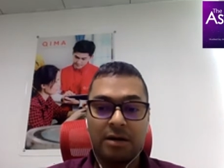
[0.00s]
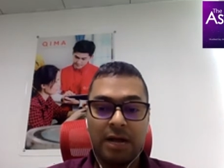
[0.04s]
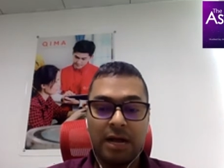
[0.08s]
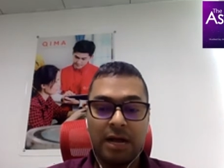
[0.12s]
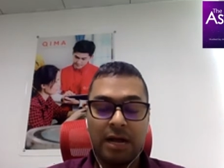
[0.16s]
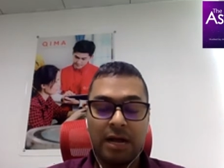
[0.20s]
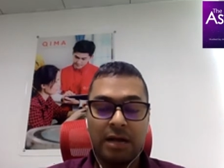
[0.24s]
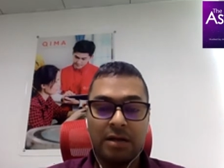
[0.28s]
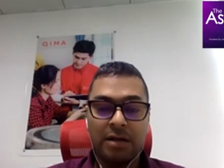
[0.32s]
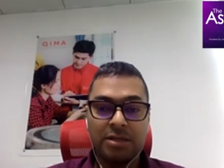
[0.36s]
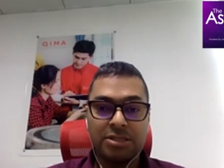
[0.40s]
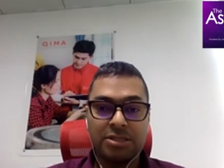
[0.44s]

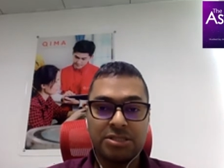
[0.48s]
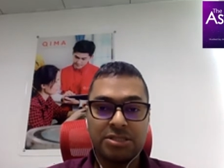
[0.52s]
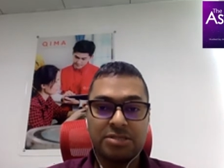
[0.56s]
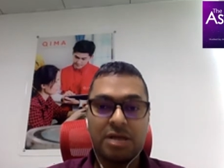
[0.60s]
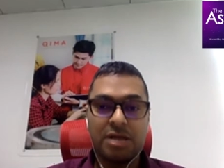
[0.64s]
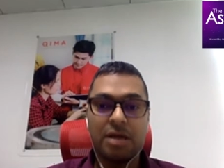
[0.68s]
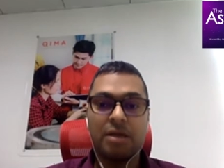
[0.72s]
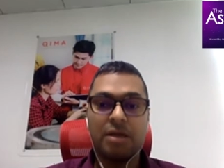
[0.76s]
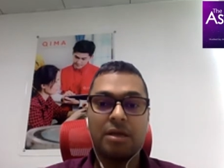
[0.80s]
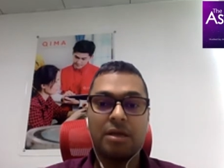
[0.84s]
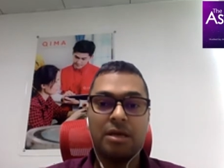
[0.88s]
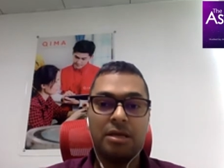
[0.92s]

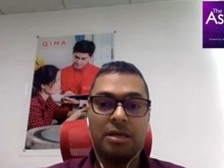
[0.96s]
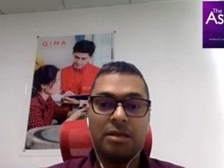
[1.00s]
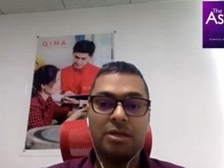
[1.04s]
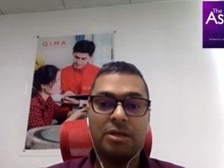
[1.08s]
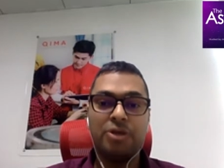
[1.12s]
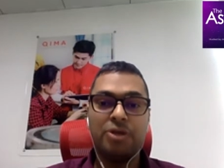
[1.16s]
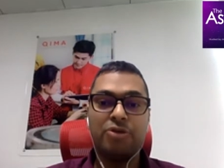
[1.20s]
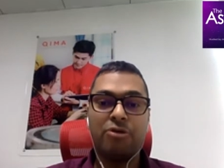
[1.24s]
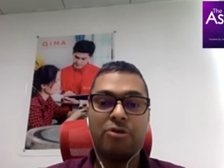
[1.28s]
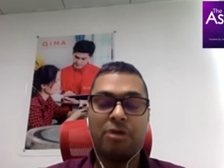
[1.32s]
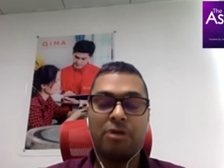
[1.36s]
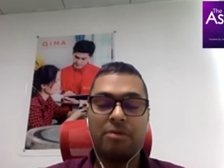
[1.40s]
stuck in the
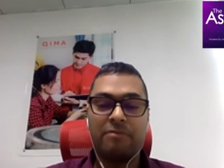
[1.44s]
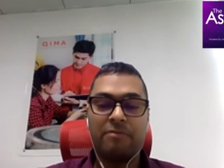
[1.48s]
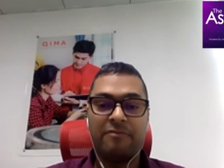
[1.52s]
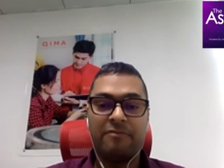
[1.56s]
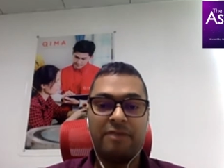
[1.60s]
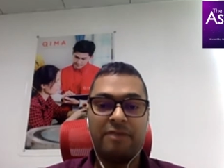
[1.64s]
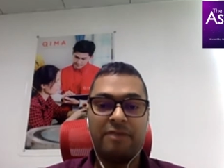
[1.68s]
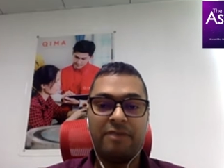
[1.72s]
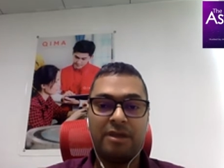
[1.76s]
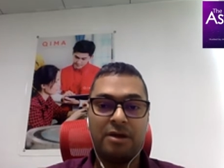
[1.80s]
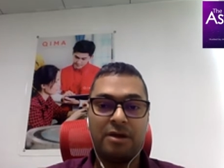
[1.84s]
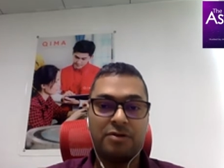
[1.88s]
Europe
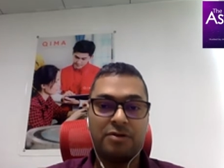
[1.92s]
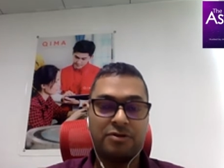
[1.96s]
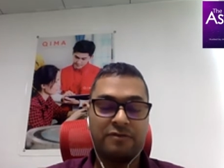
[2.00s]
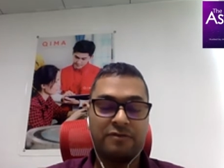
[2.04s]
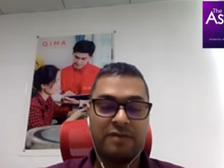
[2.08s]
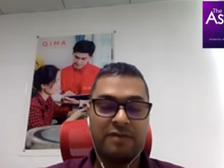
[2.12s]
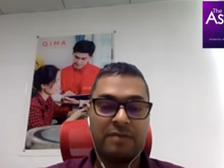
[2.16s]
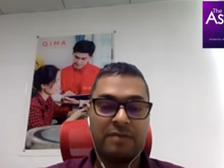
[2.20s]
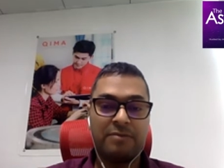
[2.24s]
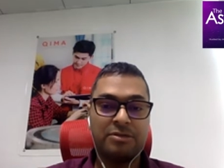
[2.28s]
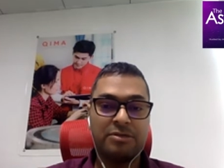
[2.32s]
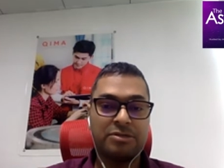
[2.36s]
warehouse
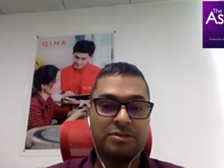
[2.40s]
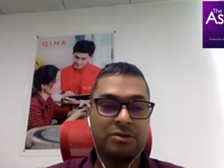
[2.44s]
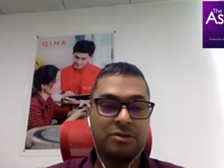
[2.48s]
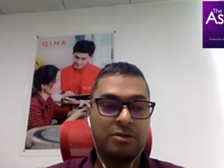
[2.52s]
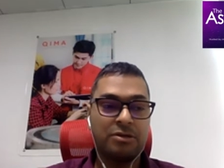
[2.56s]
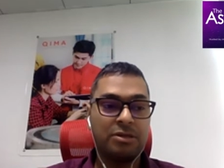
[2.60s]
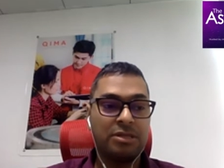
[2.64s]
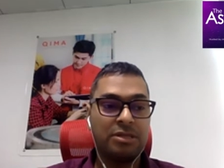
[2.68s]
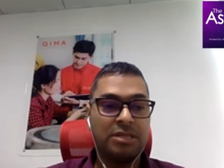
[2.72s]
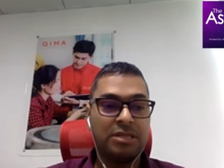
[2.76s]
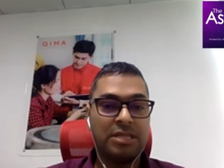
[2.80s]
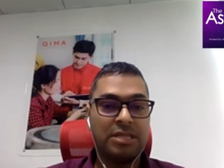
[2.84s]
of
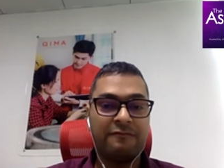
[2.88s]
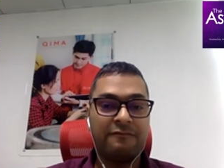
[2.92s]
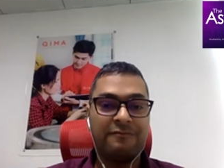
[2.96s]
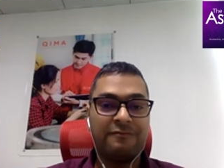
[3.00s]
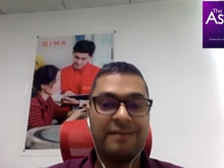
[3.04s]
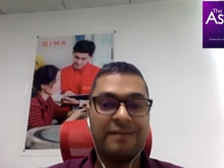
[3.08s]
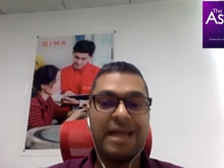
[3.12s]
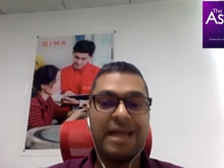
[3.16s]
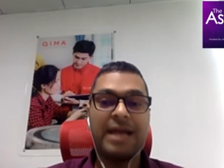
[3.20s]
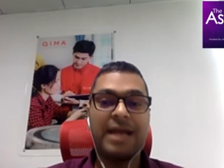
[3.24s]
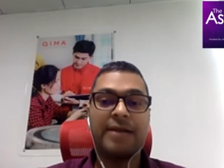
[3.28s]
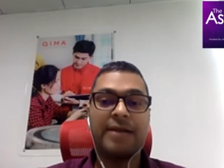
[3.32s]
Amazon. They
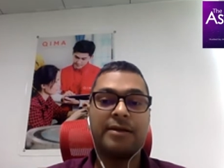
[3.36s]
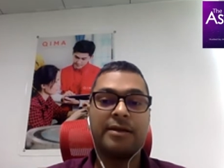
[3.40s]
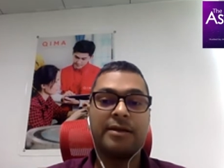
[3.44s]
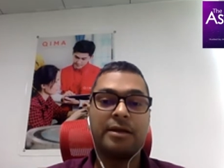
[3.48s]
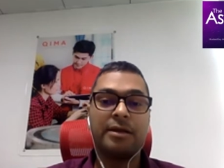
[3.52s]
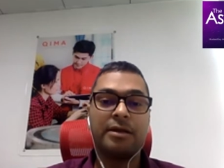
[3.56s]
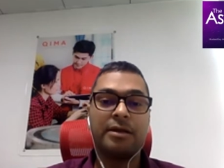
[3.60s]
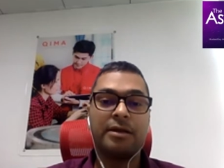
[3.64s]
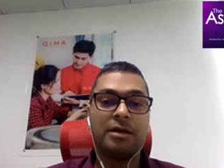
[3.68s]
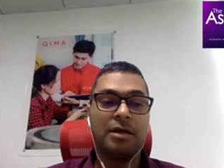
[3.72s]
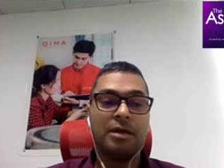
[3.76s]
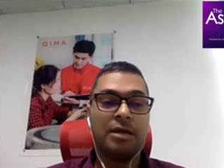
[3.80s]
have
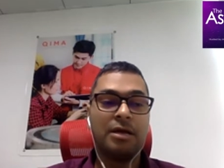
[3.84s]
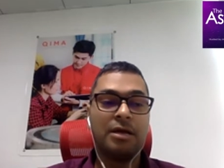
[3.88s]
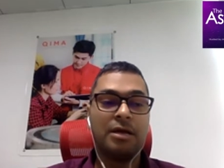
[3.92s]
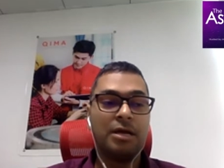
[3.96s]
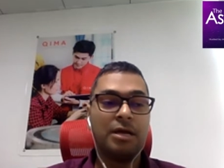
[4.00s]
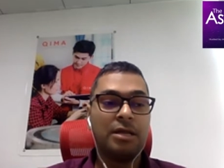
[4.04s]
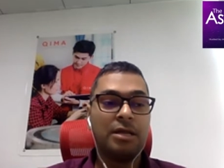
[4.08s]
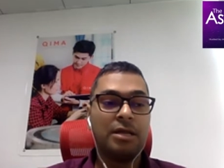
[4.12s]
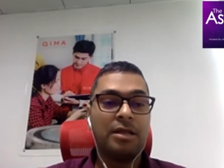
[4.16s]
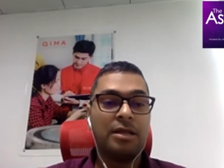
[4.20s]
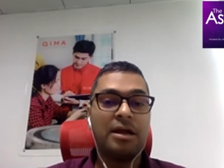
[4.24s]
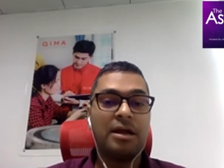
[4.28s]
flagged
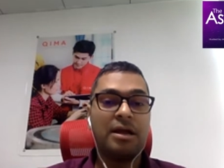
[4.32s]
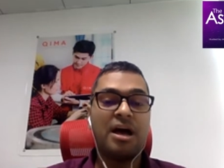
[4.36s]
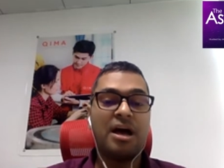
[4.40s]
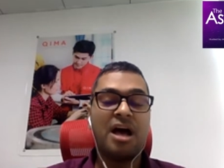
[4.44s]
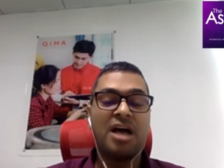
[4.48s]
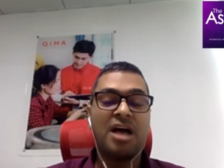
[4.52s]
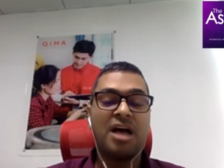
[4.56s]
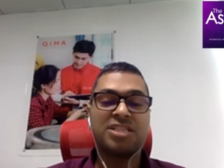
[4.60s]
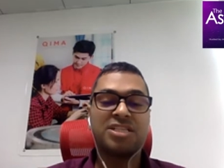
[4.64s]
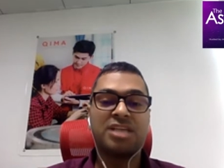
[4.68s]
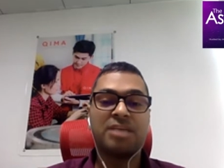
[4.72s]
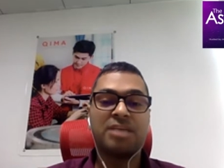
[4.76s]
it. They're
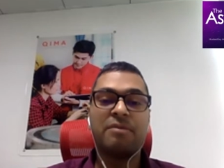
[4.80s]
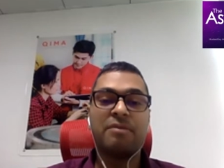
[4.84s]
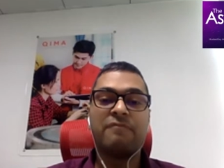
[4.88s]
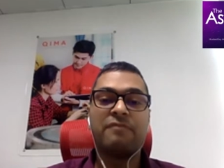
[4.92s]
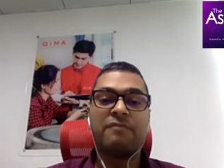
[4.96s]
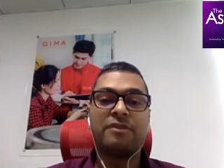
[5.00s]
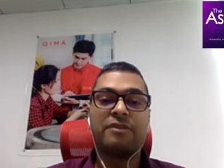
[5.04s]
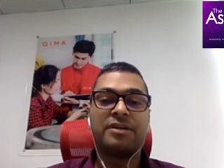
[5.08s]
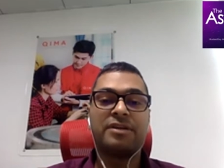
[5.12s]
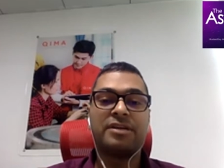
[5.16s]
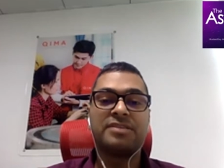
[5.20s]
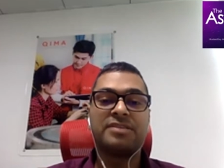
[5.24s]
asking
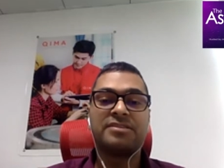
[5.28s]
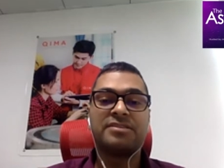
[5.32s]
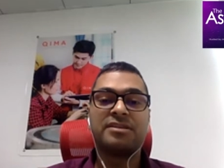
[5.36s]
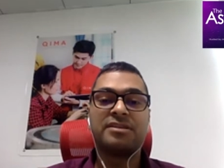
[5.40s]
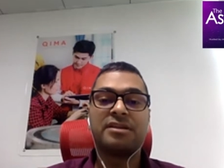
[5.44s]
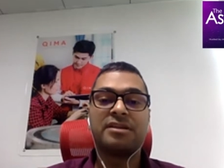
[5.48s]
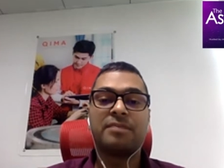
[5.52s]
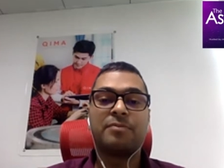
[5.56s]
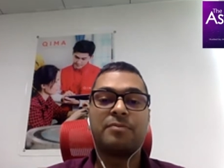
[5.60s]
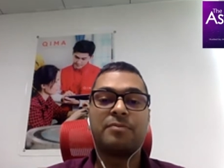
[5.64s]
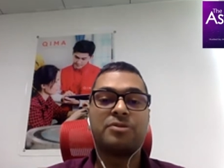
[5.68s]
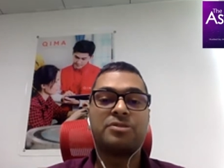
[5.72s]
me for
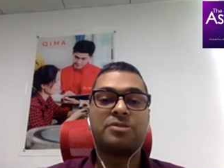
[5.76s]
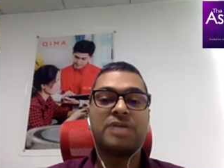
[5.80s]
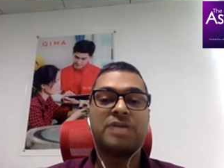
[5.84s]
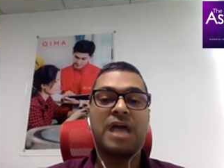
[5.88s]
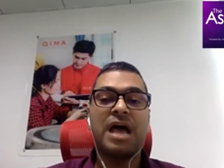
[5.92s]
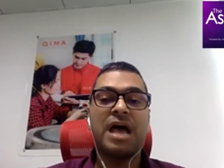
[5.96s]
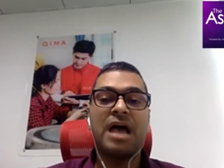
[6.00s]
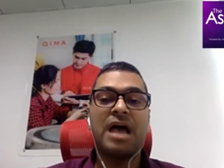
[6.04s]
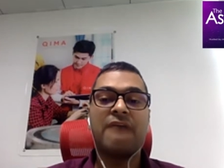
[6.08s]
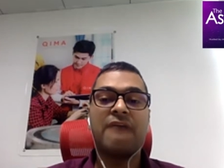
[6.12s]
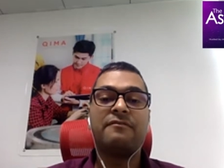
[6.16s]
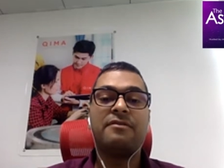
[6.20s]
testing reports.
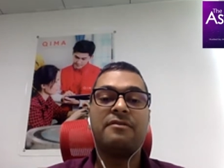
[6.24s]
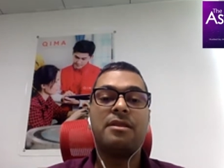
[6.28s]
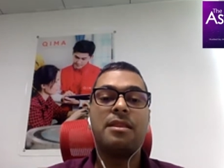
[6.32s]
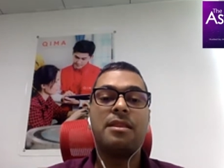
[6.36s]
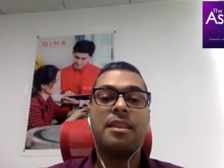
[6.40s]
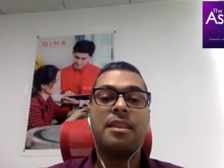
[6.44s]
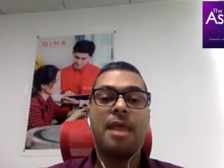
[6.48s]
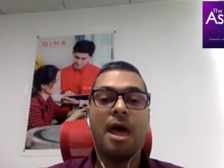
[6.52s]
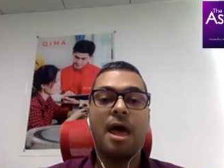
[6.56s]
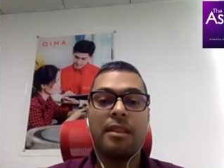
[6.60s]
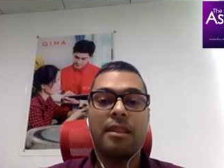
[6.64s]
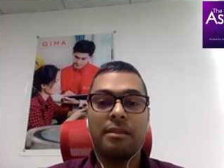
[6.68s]
I have
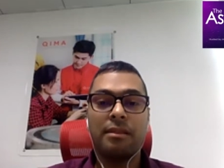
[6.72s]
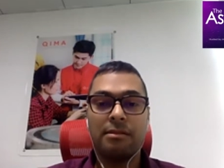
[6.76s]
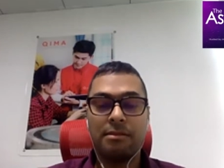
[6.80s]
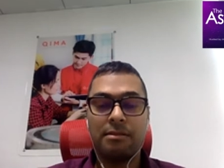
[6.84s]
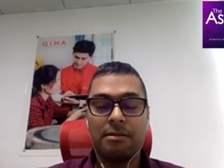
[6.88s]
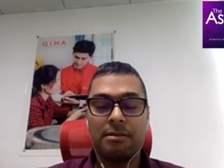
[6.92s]
none.